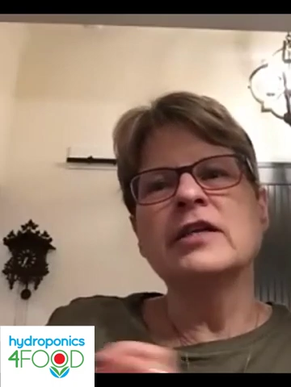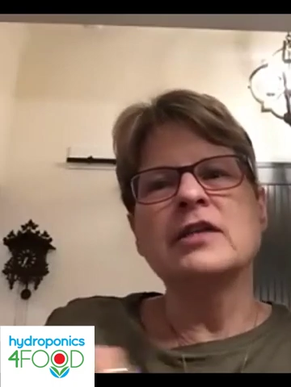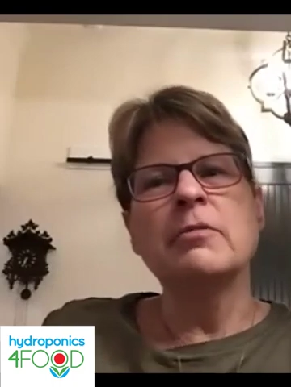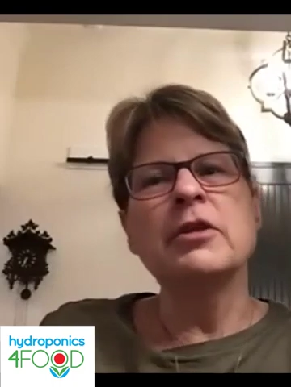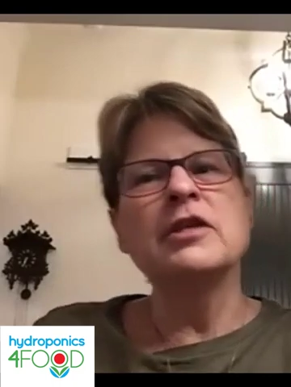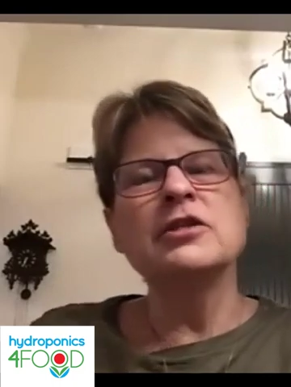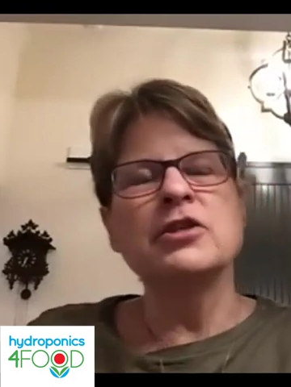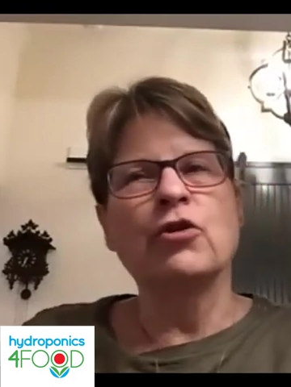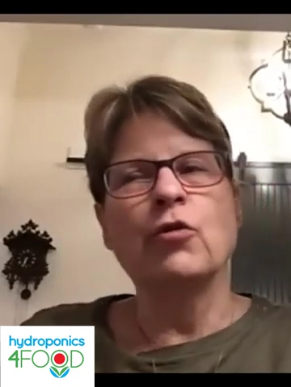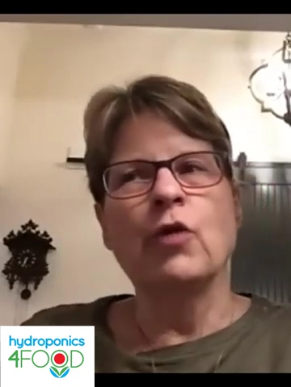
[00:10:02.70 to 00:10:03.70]
some of these that
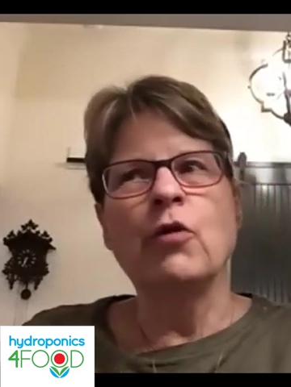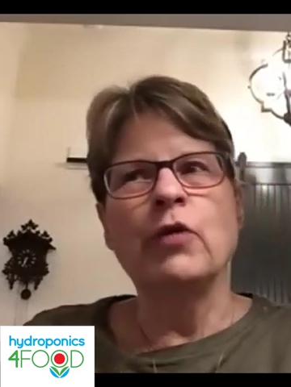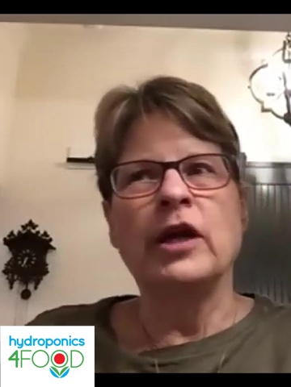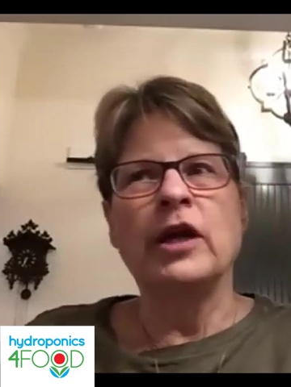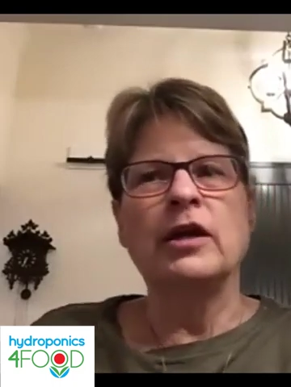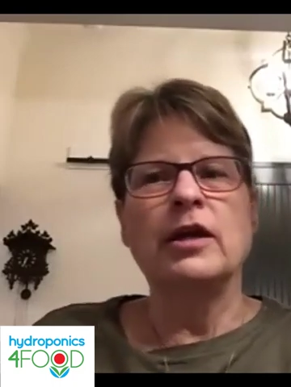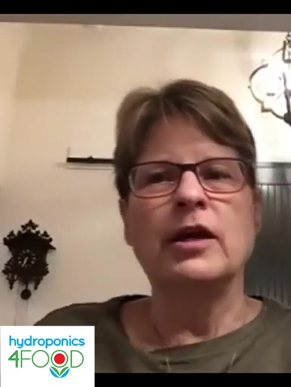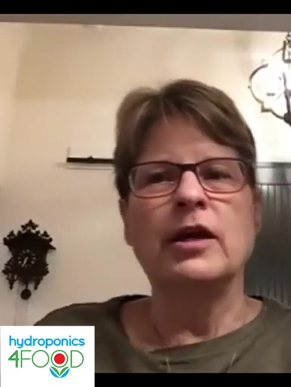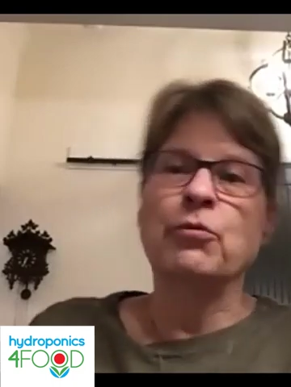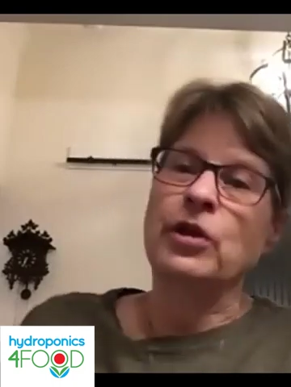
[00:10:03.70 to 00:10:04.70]
are growing
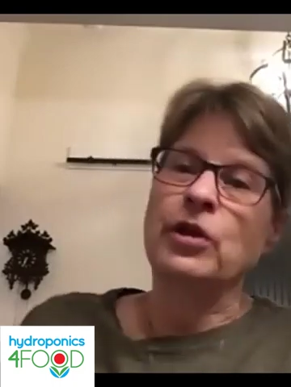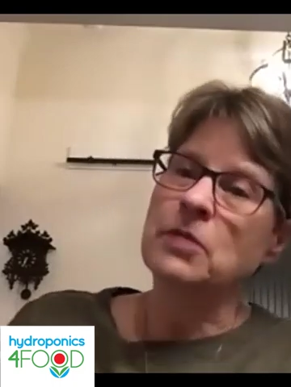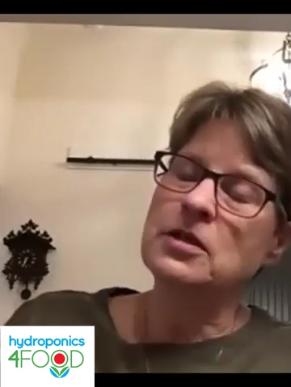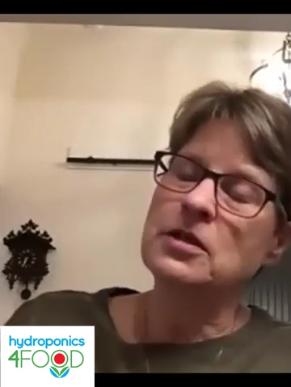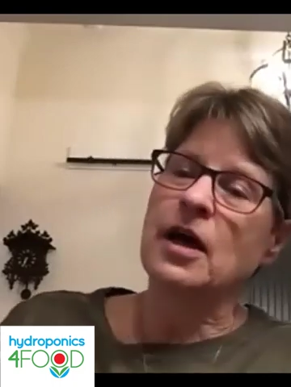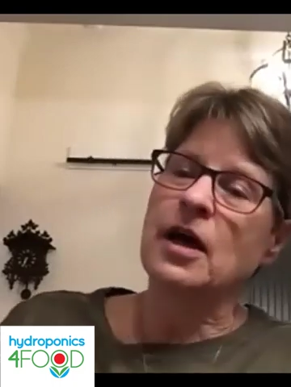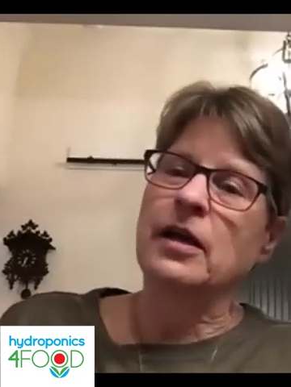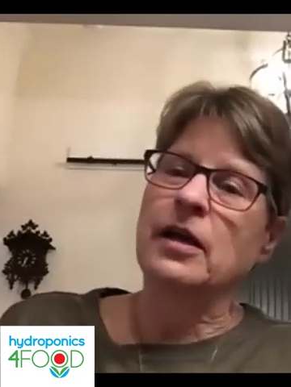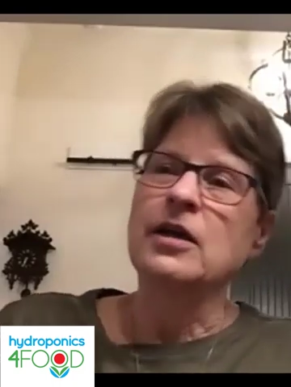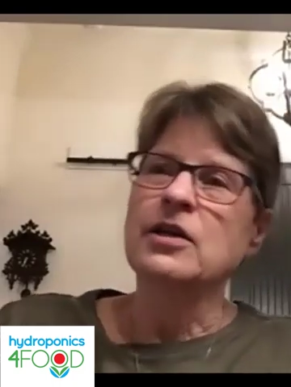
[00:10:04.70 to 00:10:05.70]
and bring them inside.